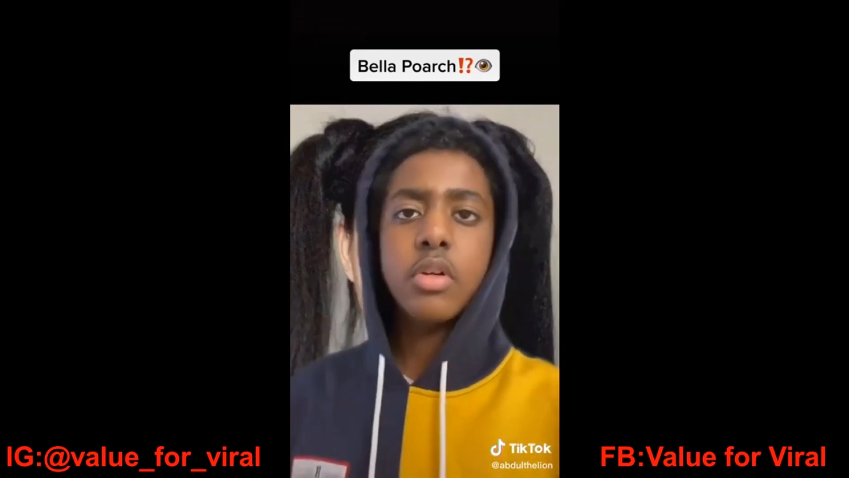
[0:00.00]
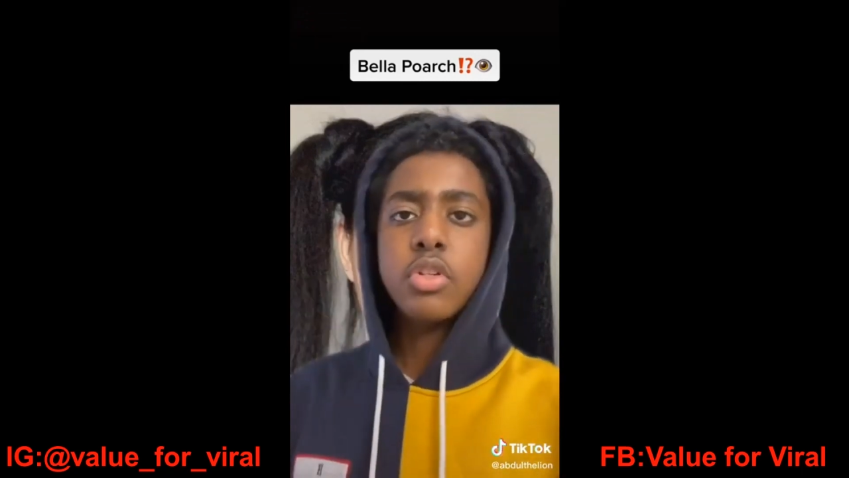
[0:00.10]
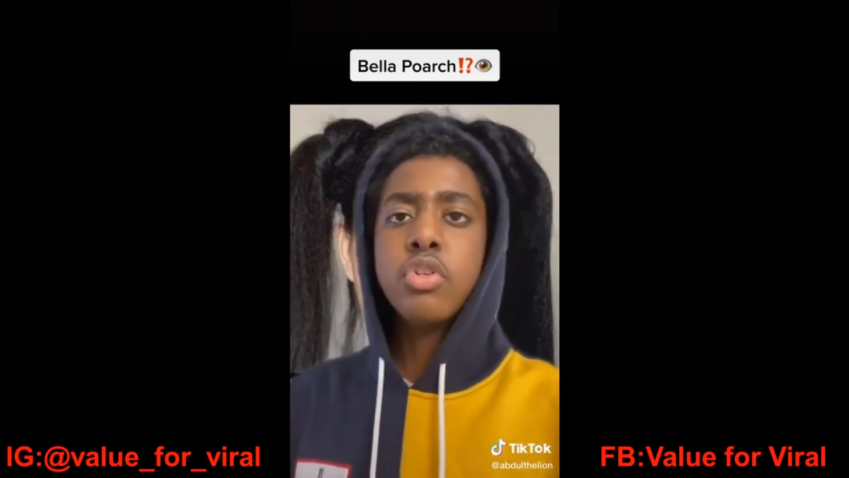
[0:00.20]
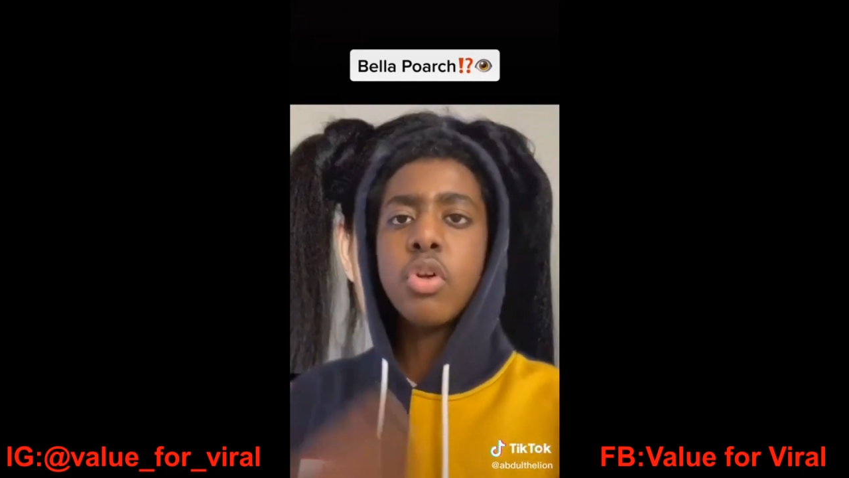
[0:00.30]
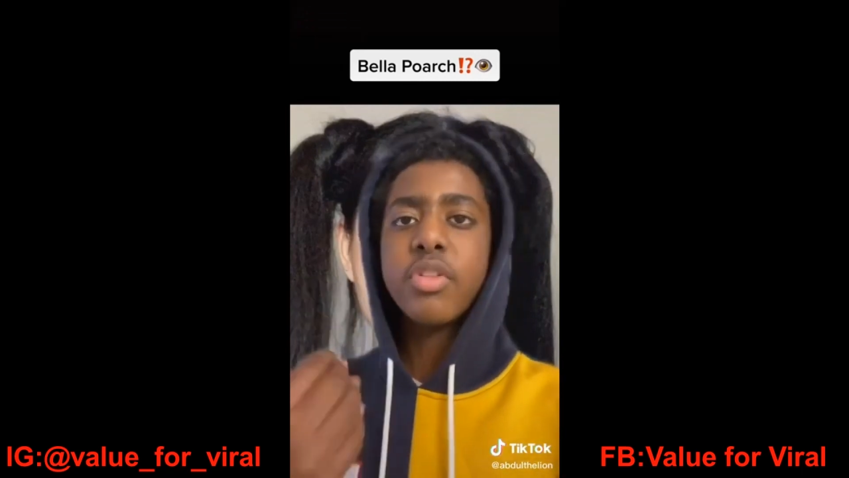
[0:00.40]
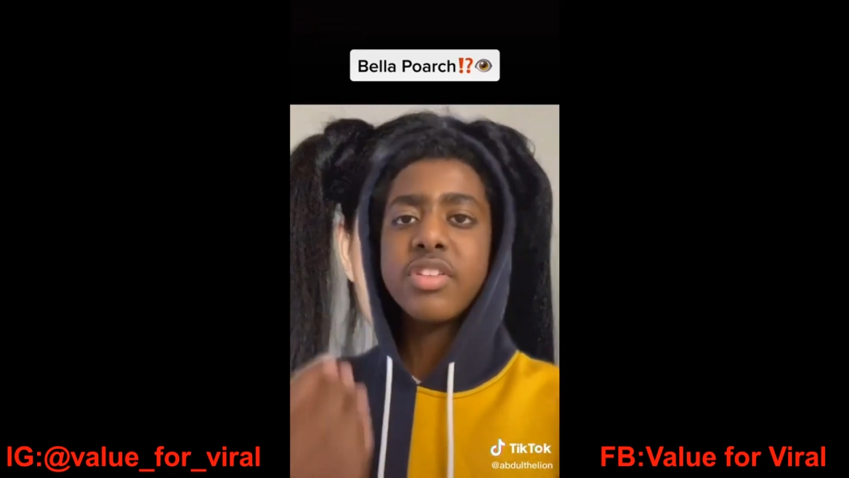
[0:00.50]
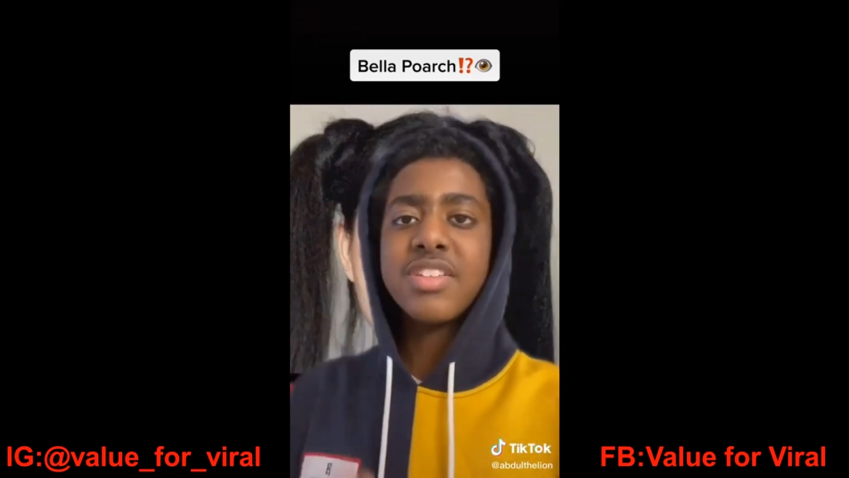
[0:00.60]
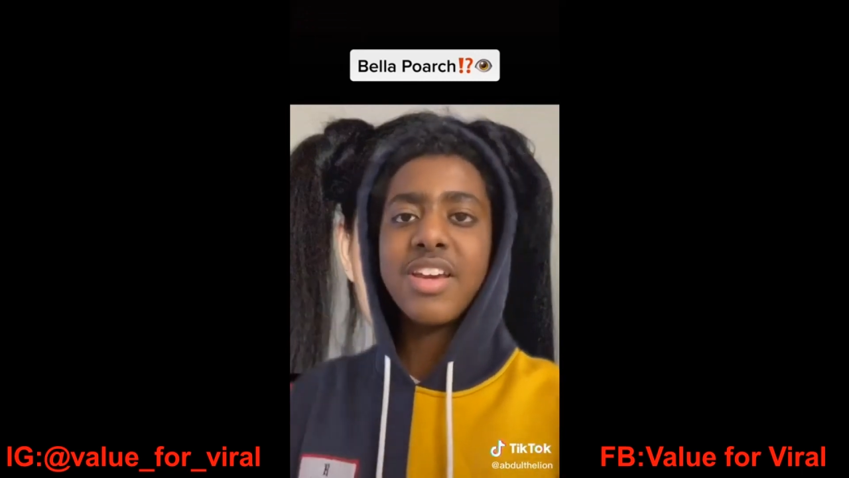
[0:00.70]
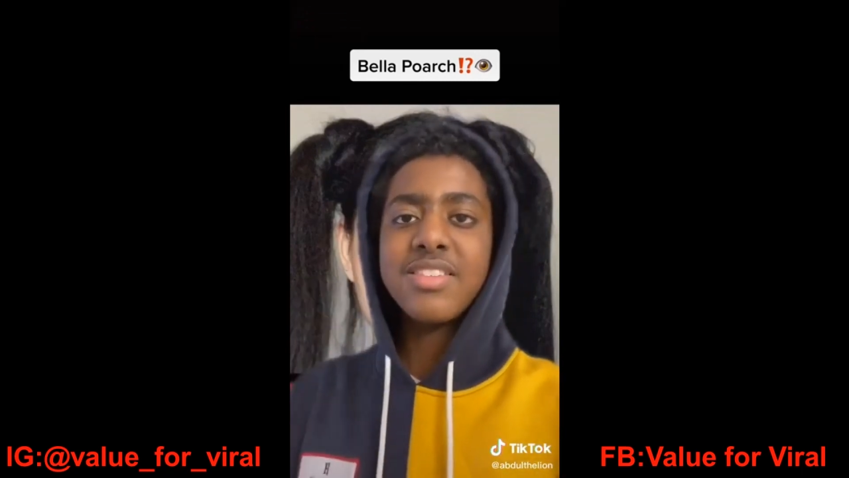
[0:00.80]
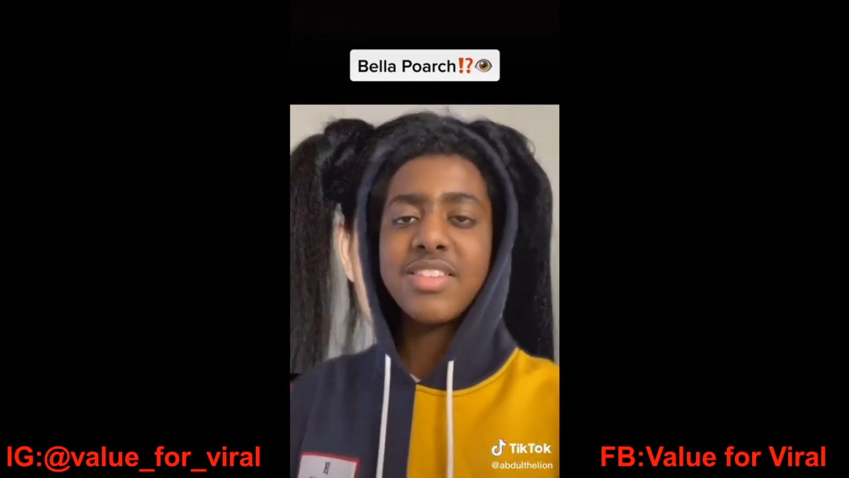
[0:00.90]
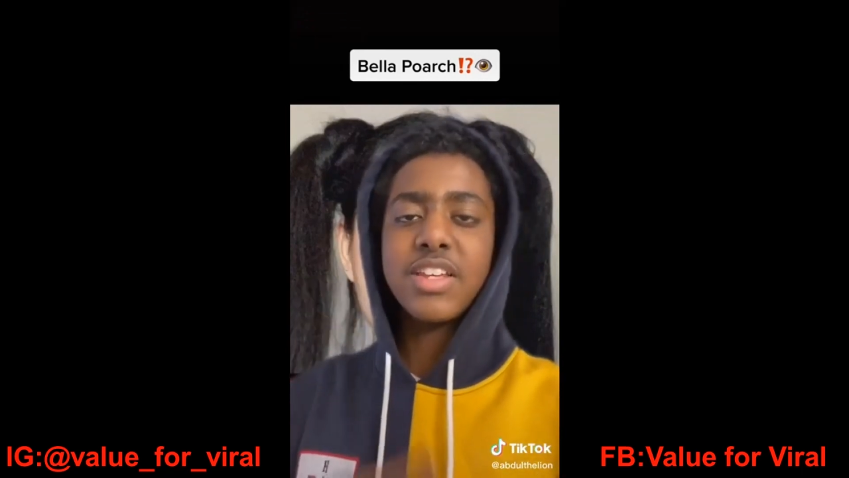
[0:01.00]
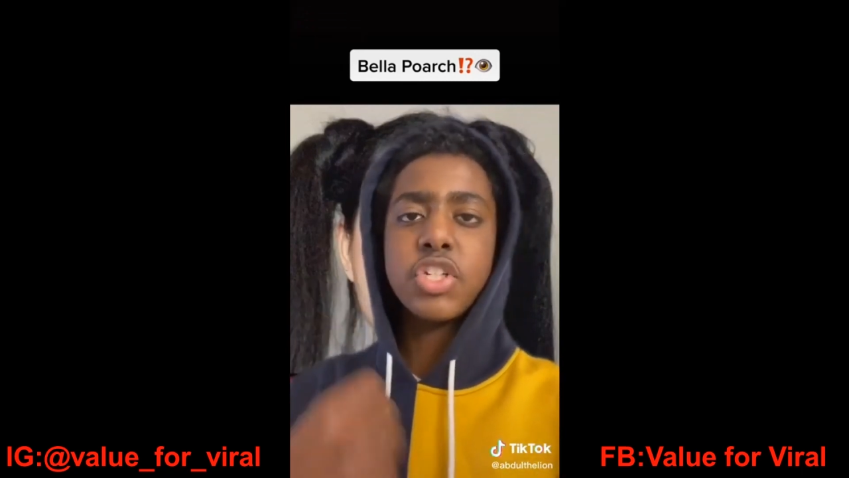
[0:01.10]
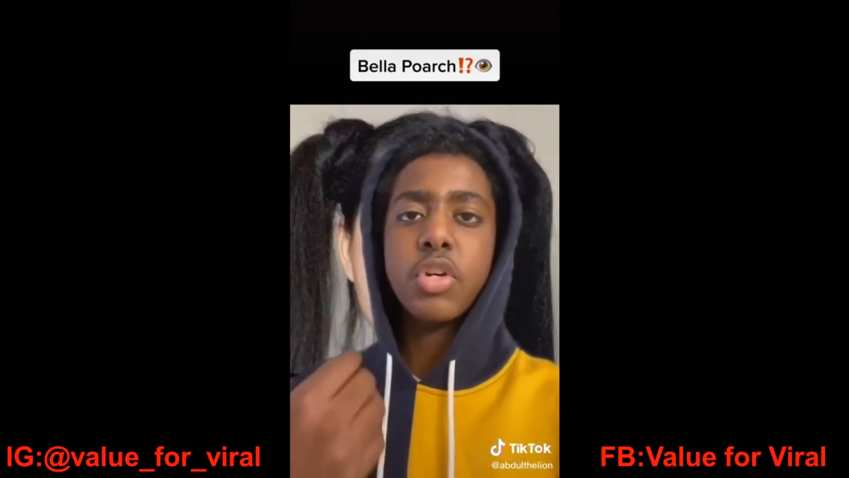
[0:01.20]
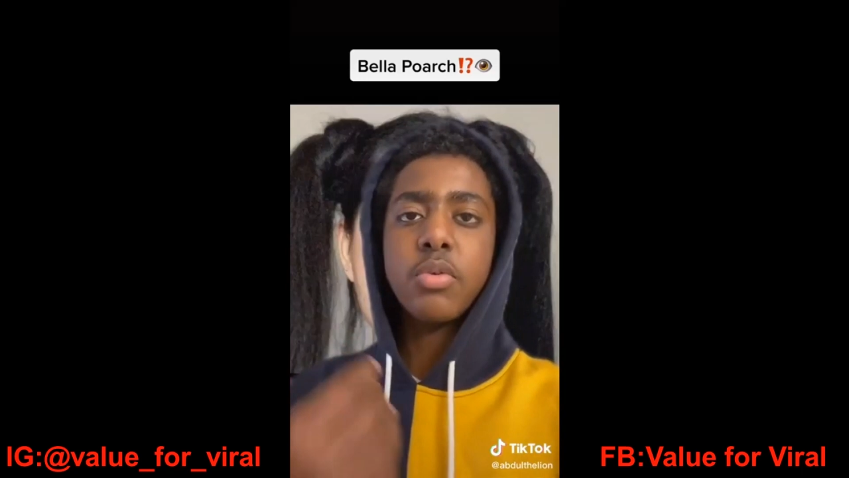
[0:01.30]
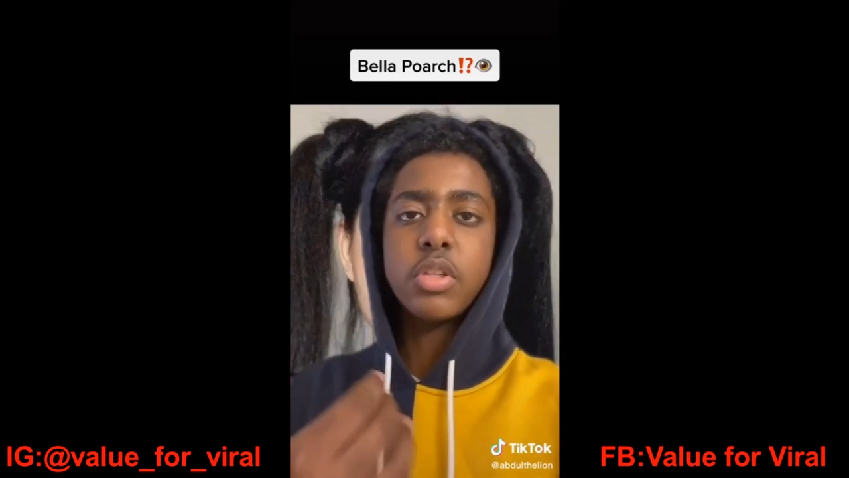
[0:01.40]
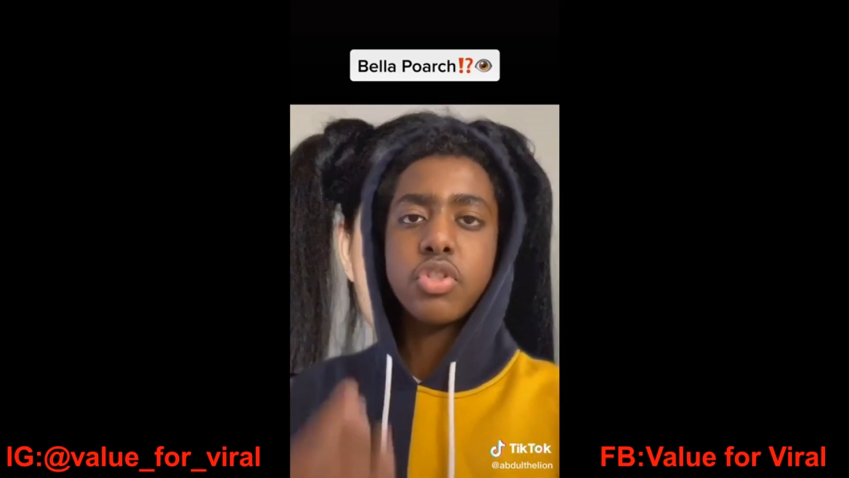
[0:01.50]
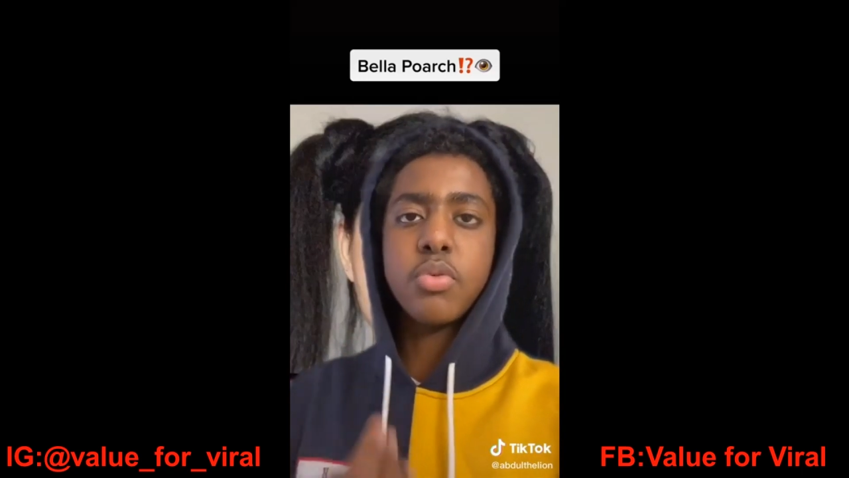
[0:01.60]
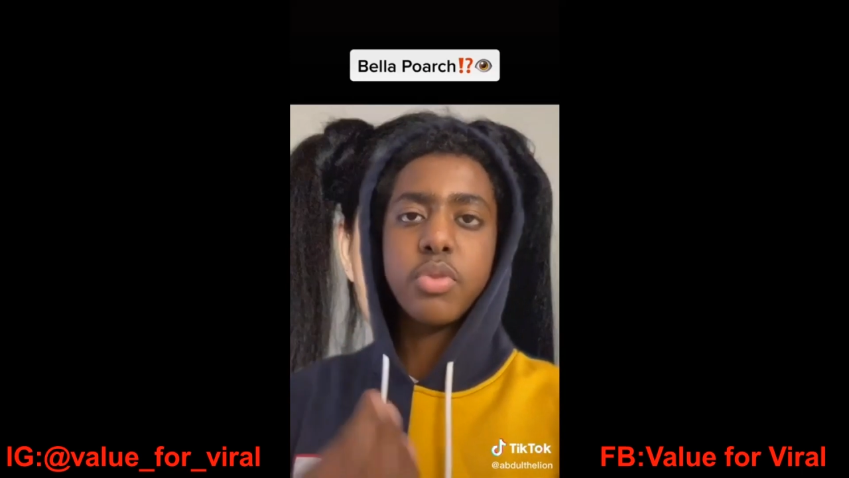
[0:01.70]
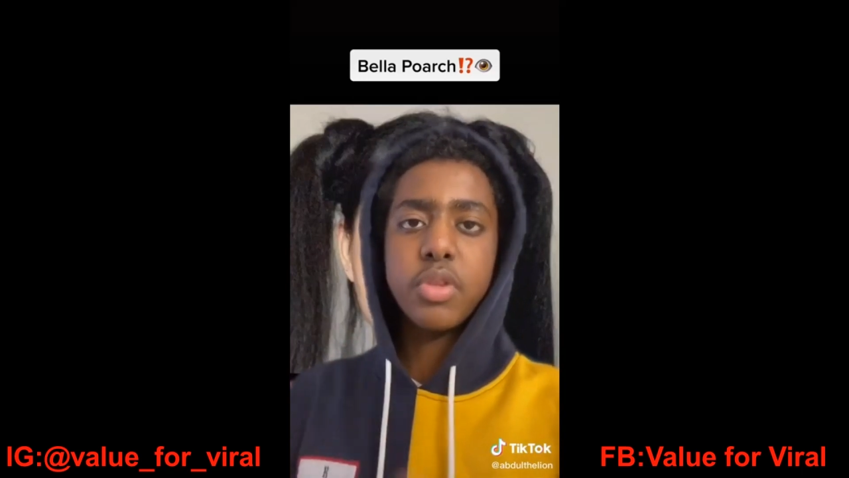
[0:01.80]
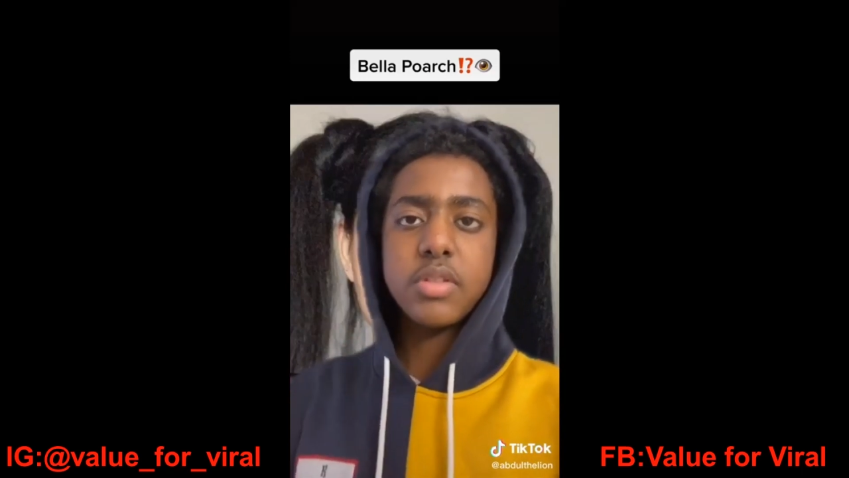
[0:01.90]
You know the signs that show what the
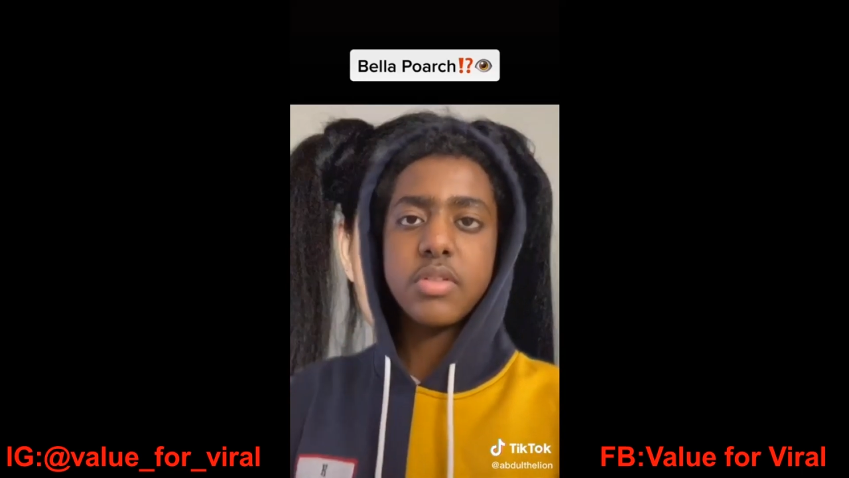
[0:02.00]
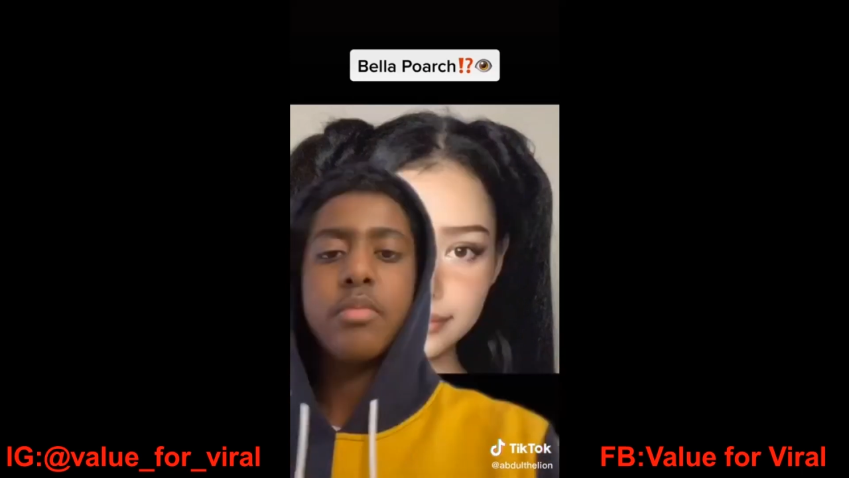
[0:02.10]
truth is.